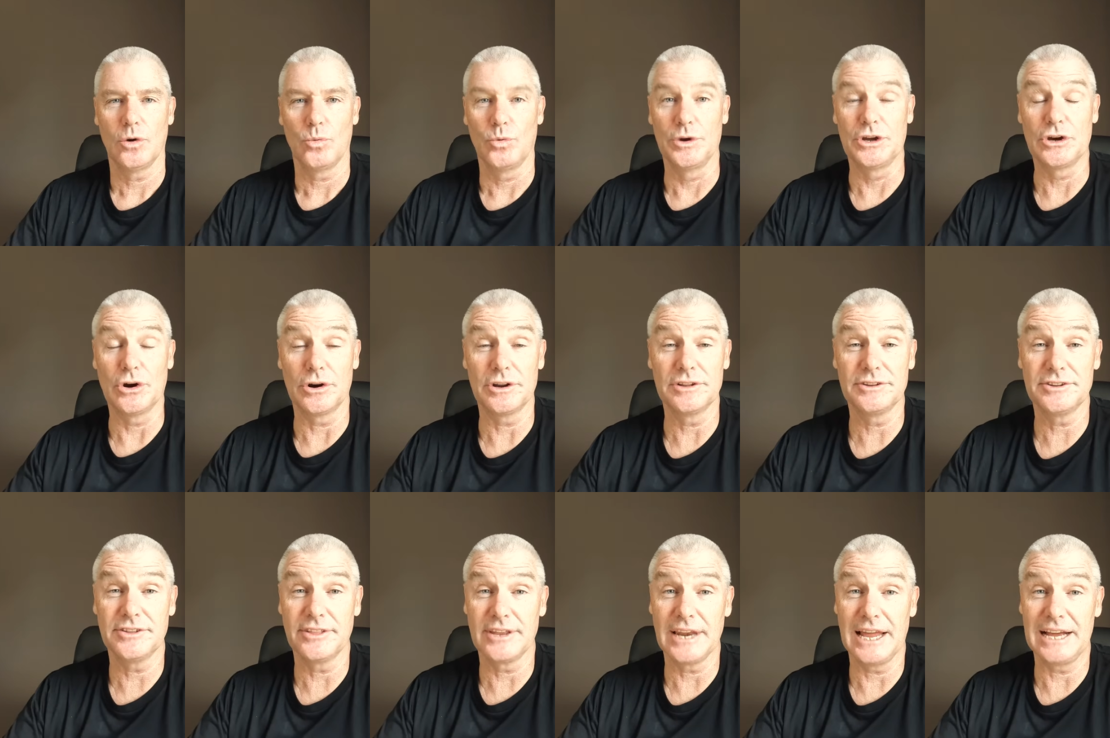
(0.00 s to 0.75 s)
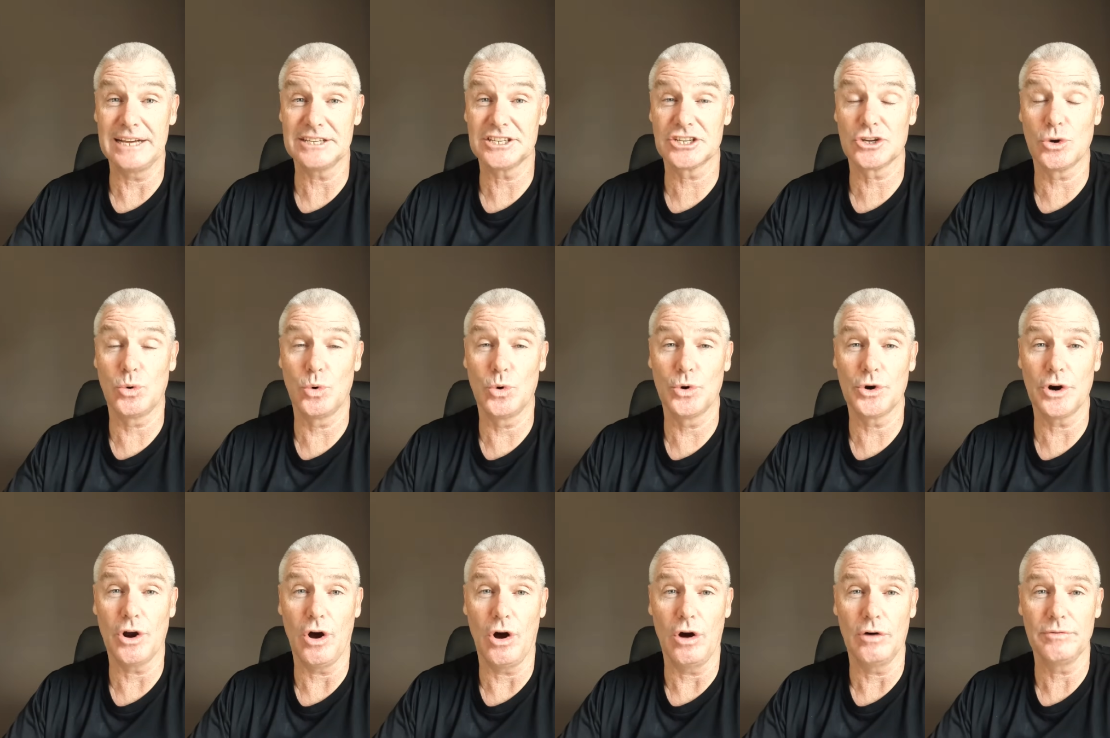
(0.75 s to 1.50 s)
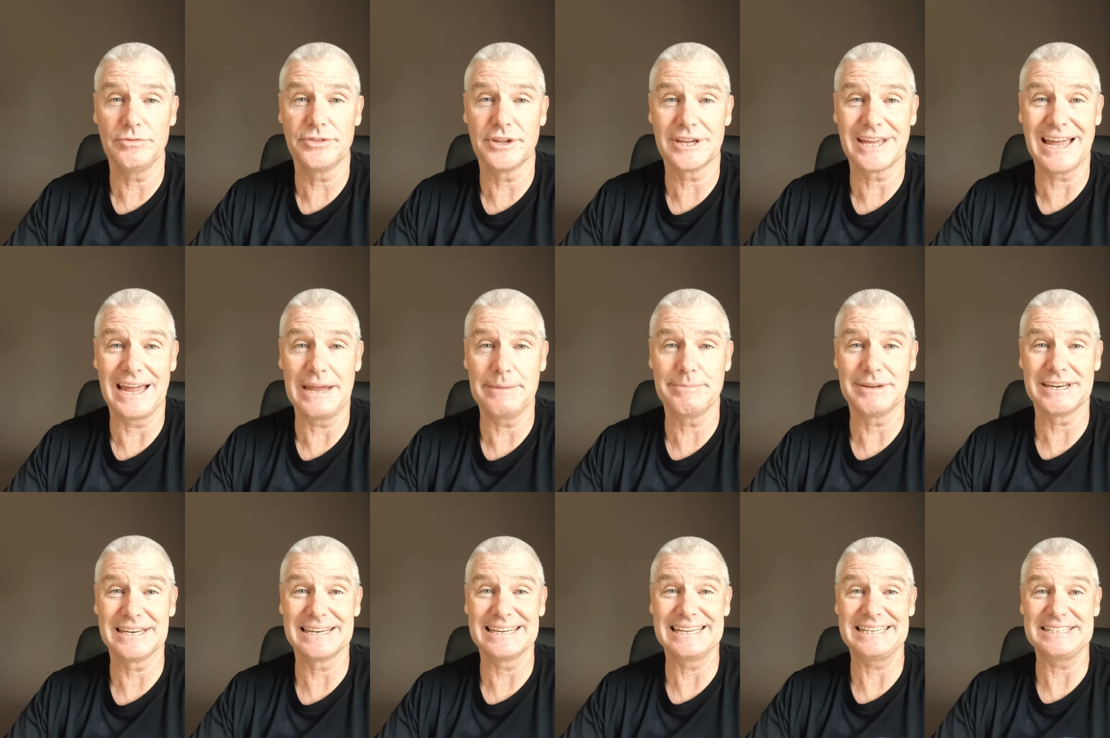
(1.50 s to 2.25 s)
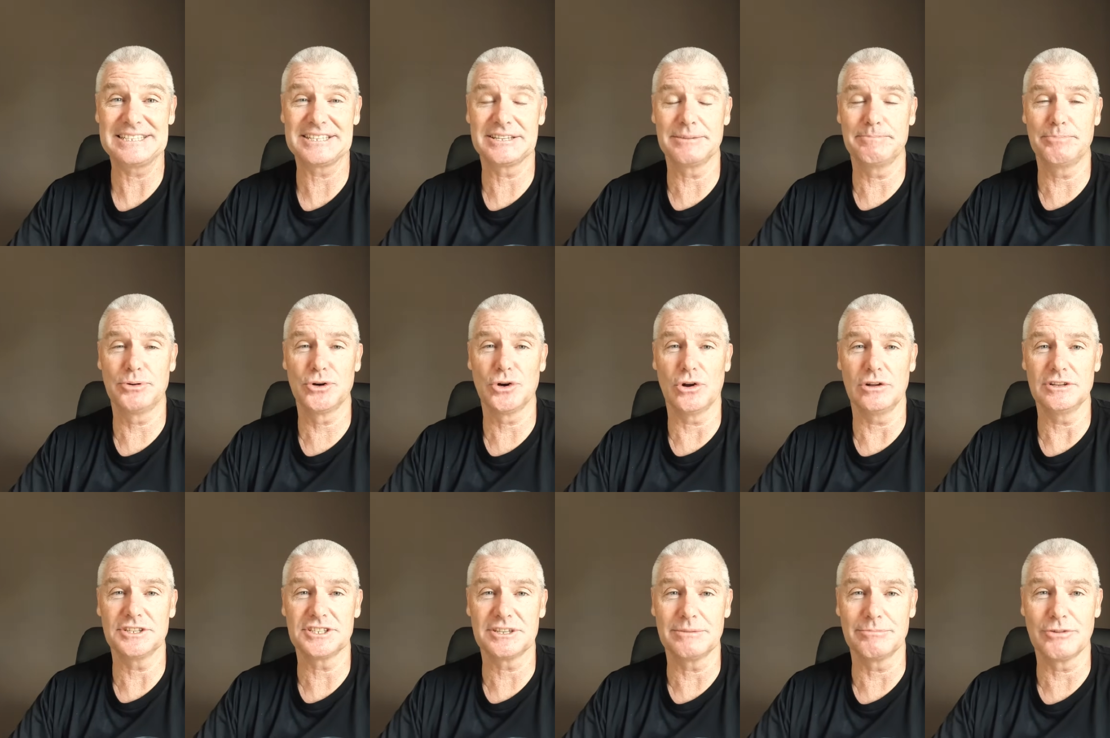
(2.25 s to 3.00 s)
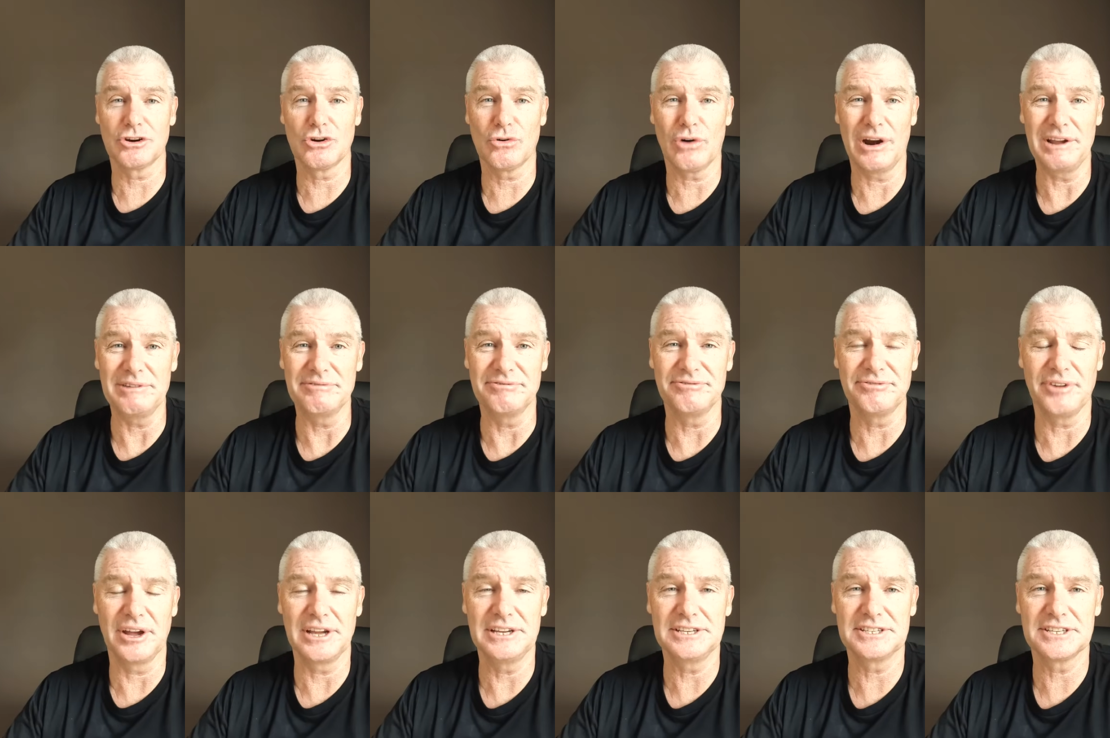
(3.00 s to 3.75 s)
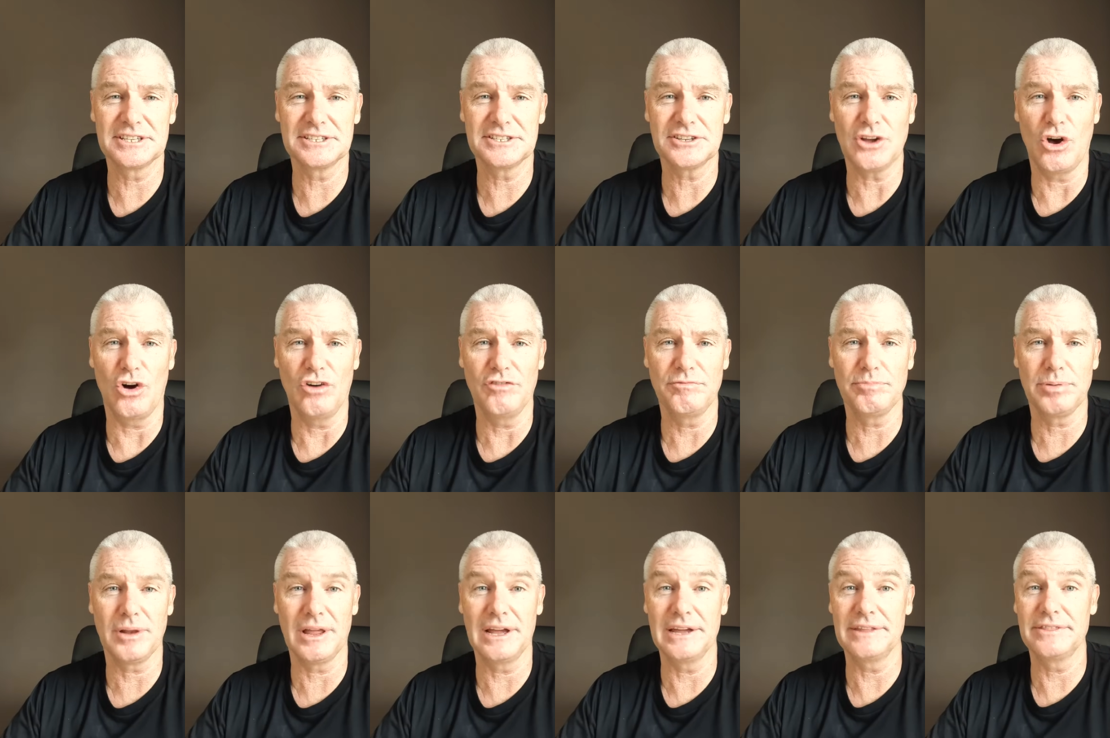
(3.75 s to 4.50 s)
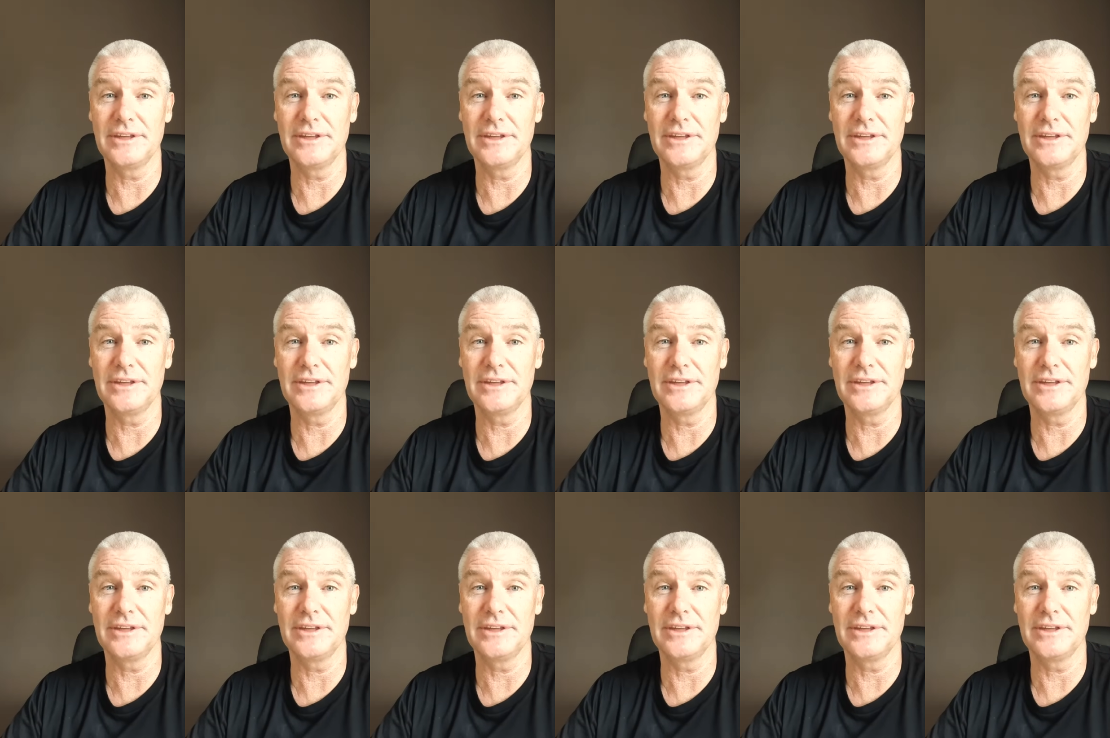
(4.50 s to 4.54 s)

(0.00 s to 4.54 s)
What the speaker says: We got into the last quarter of the game and Leinster put on some great phases of play.